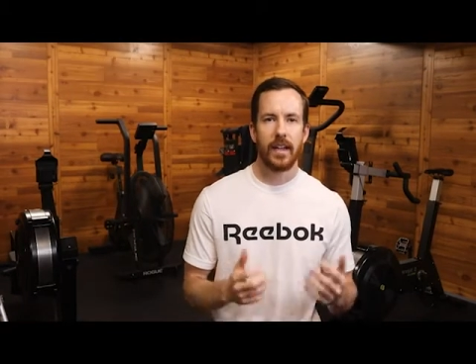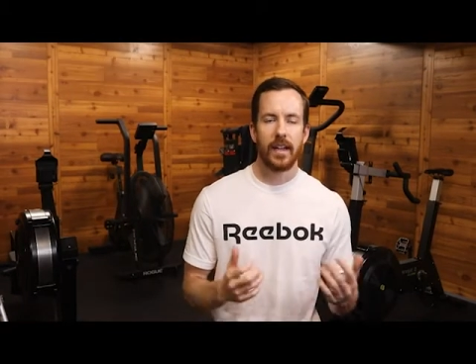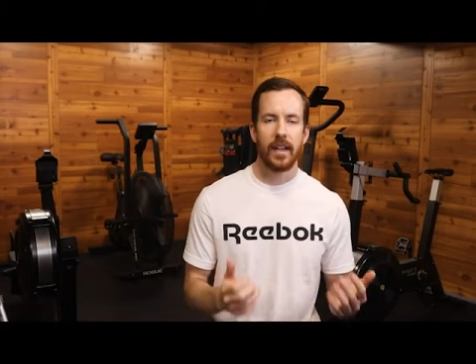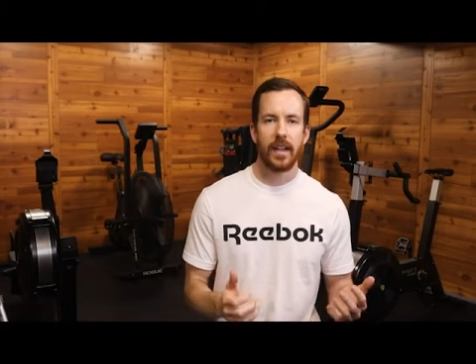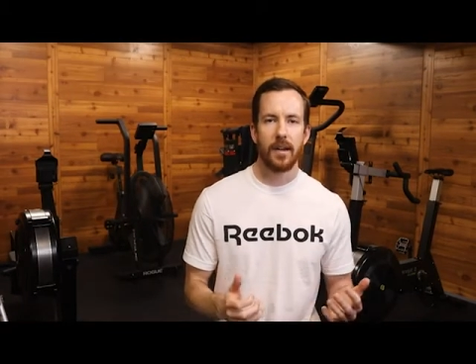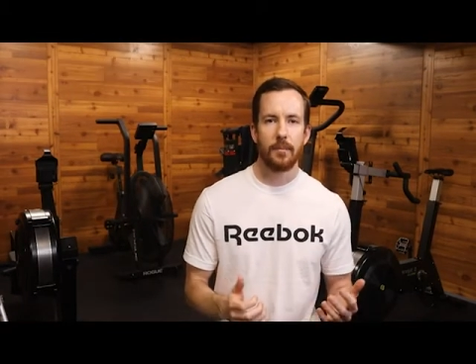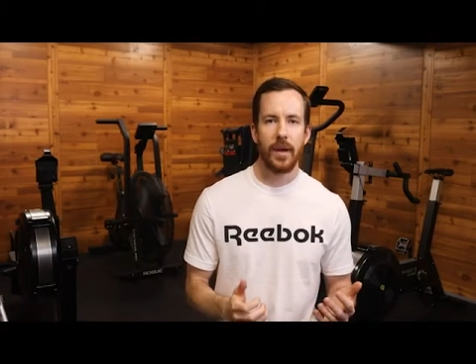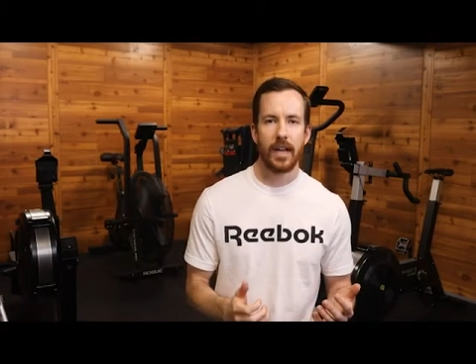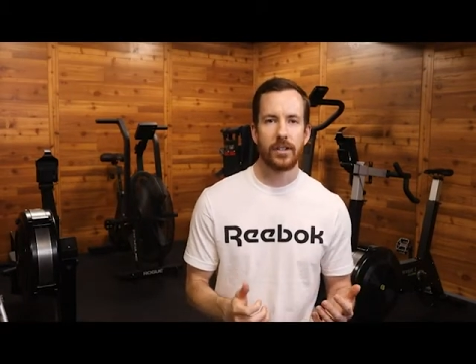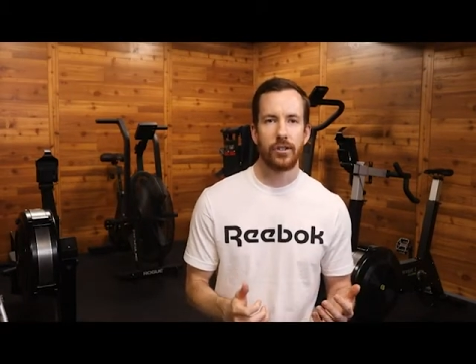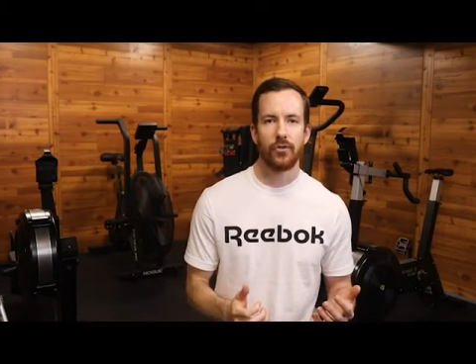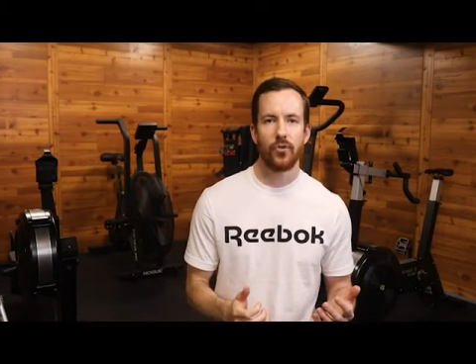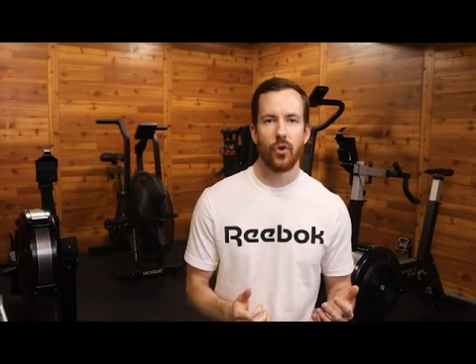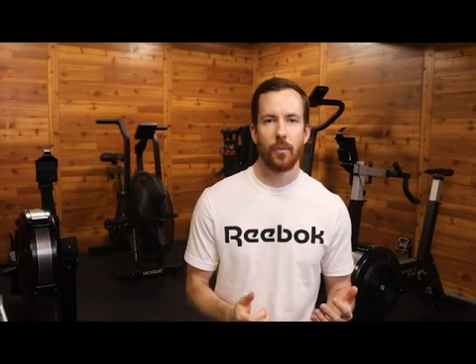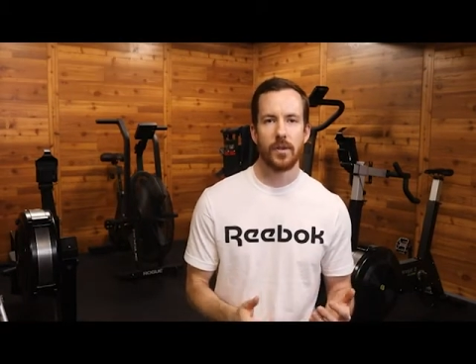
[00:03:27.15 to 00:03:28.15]
getting back to your
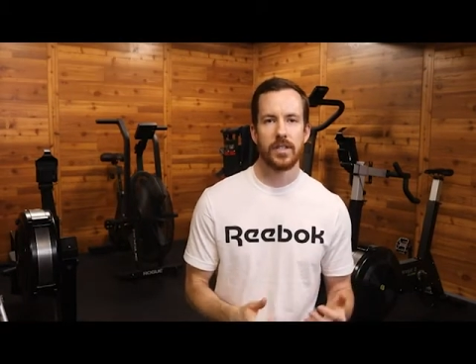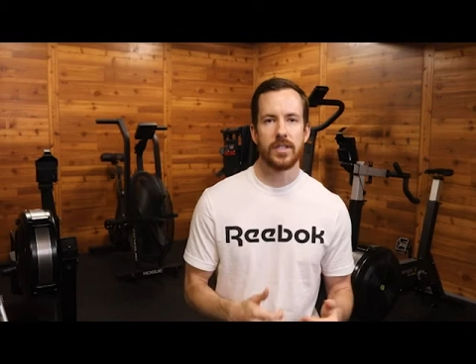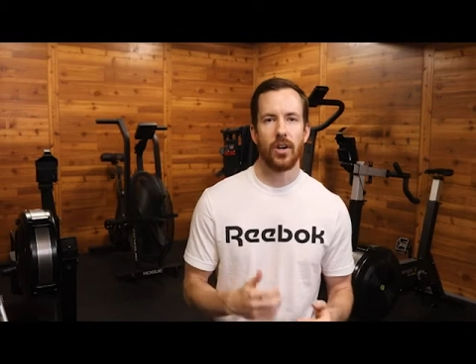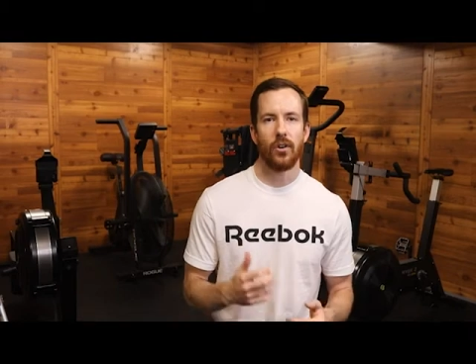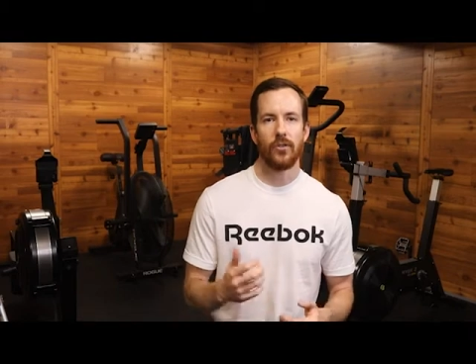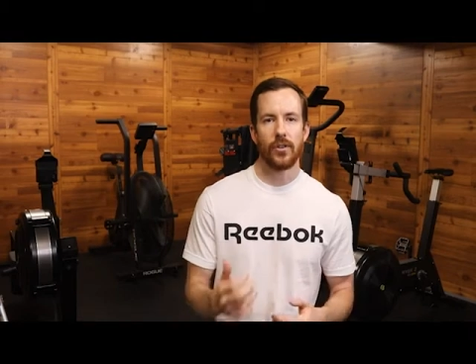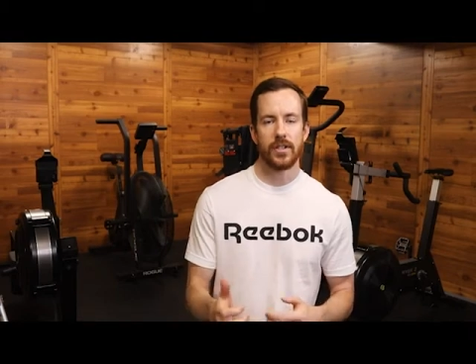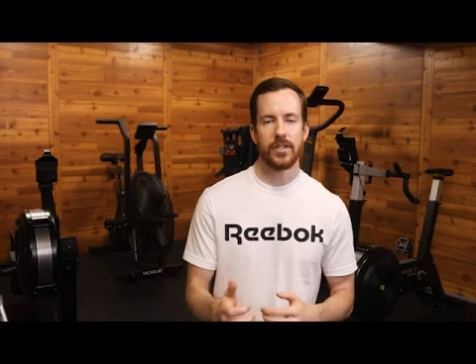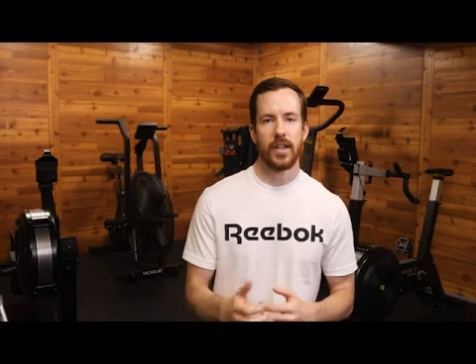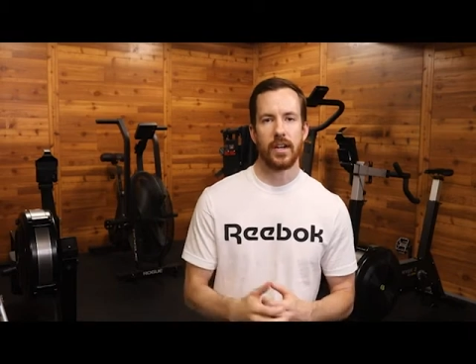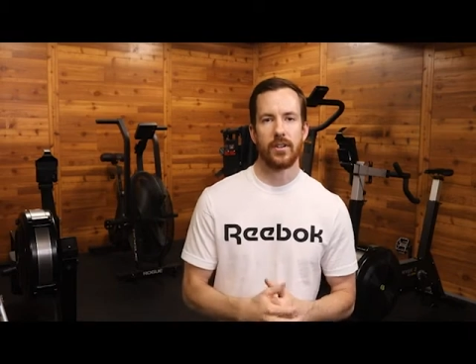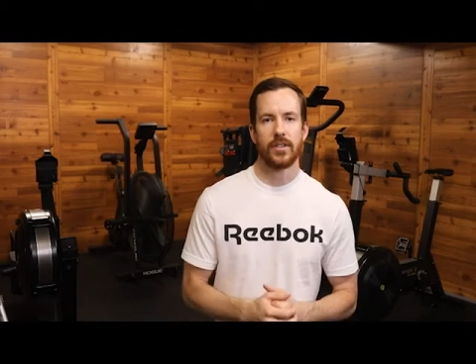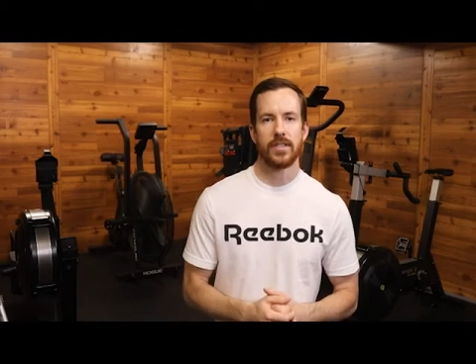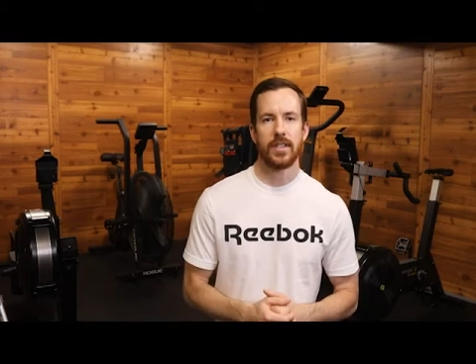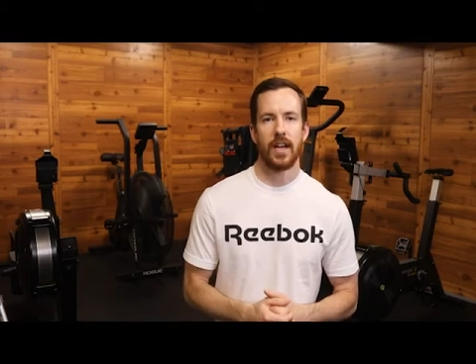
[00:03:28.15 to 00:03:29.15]
former self or setting
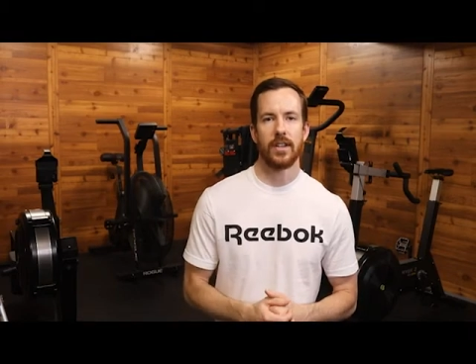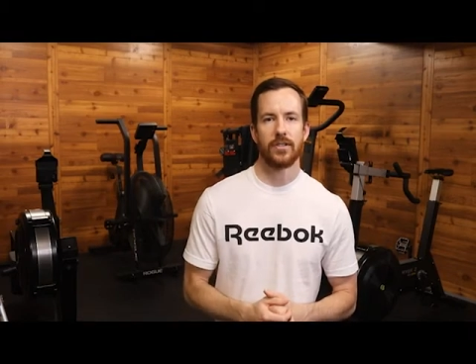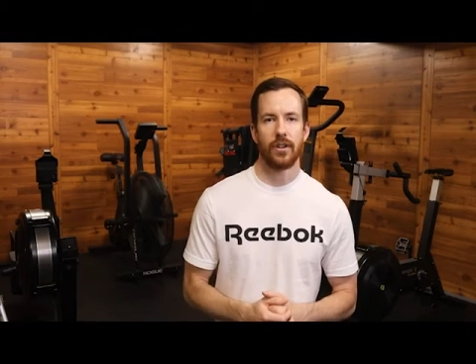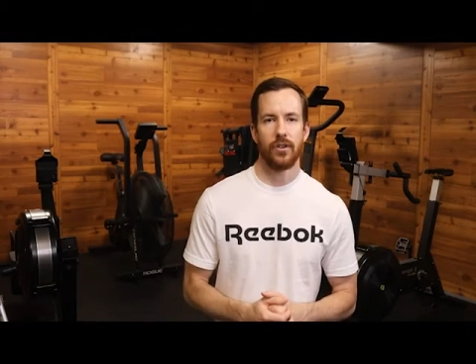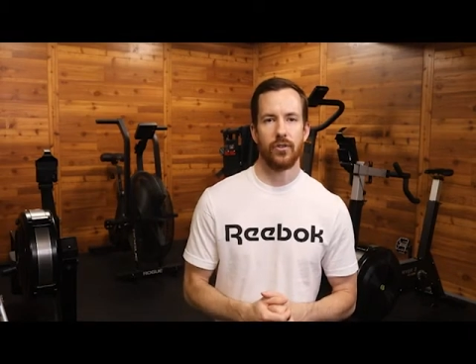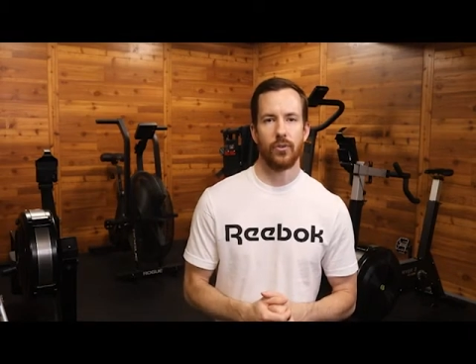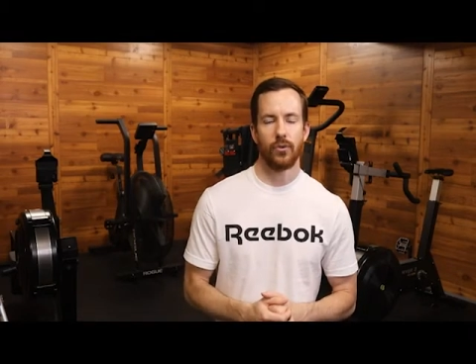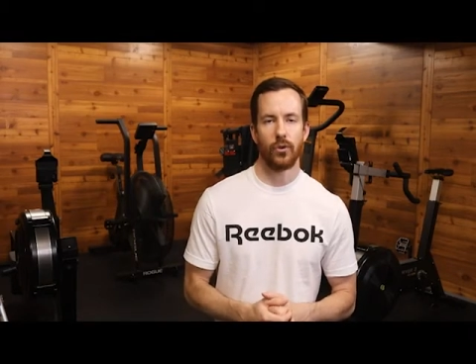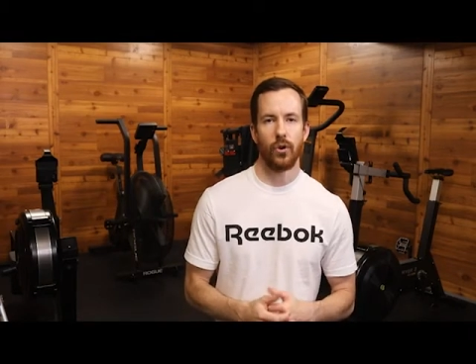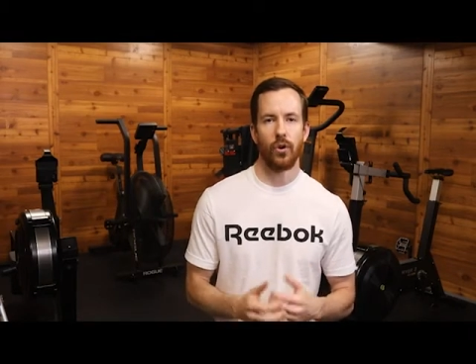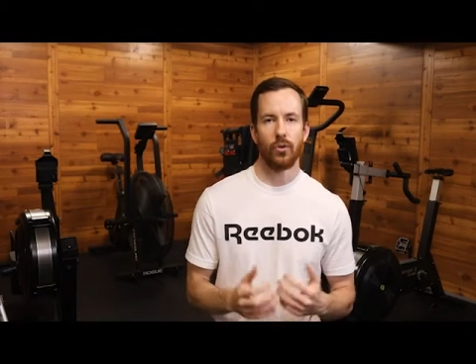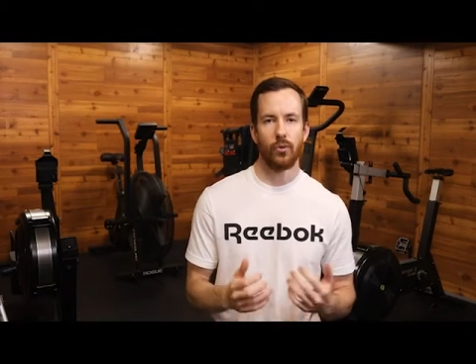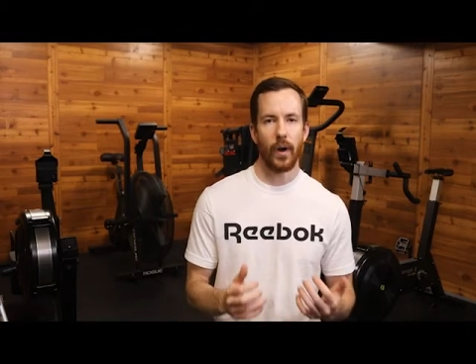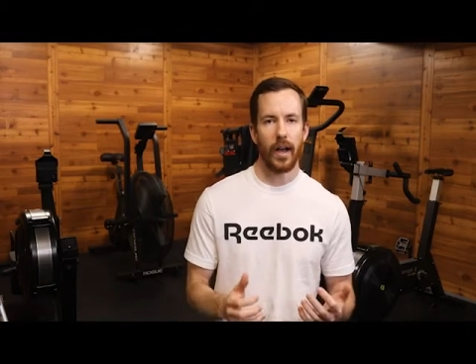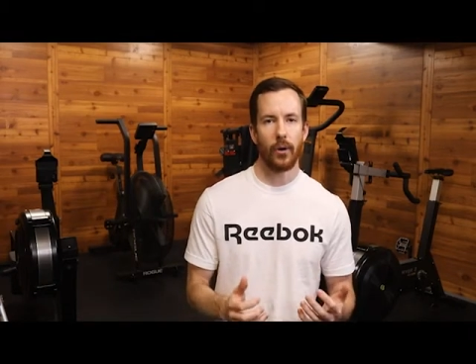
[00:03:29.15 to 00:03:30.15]
your sights on a new
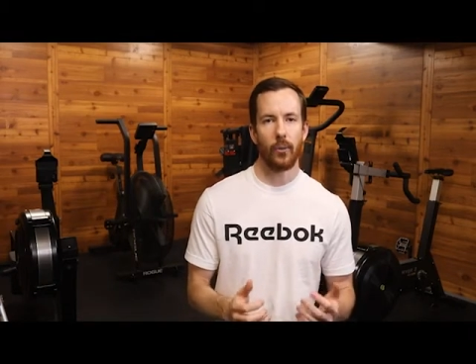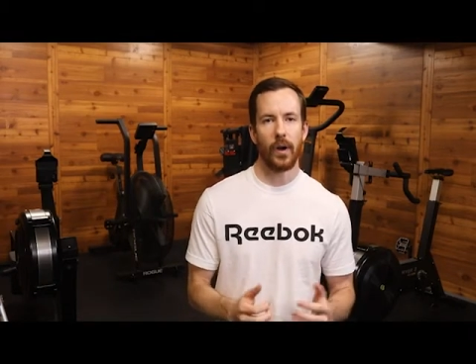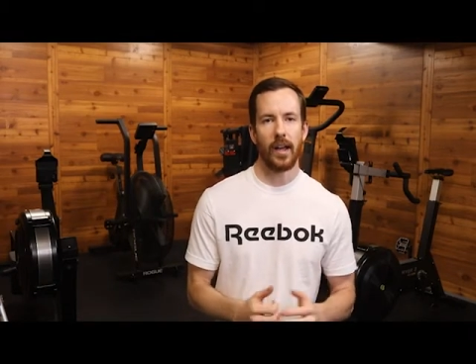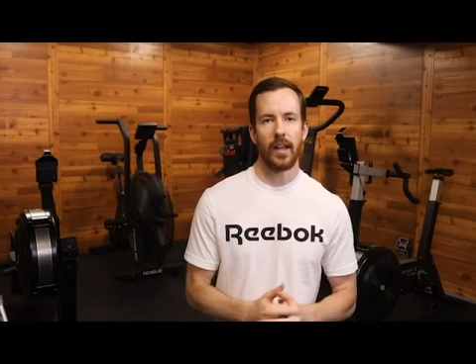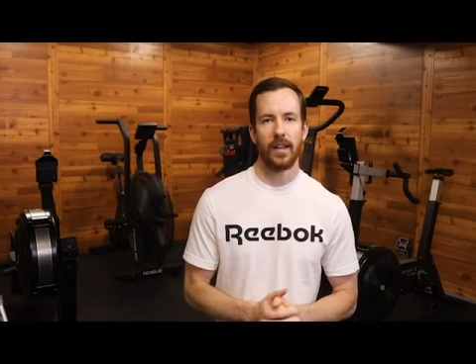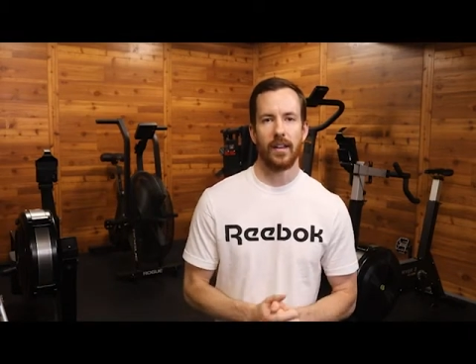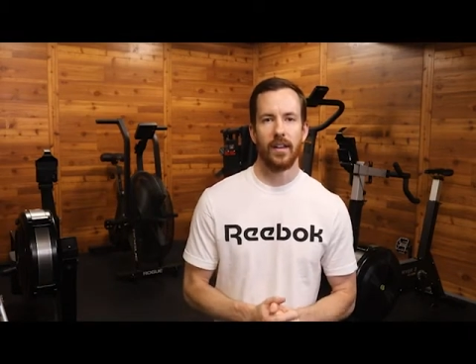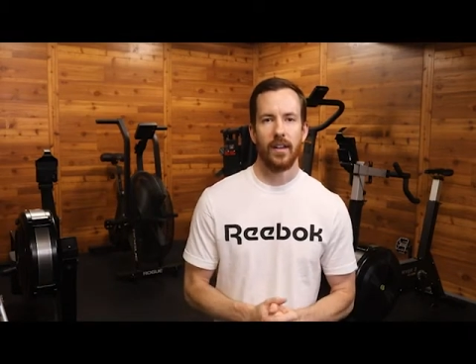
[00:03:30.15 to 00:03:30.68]
goal right away.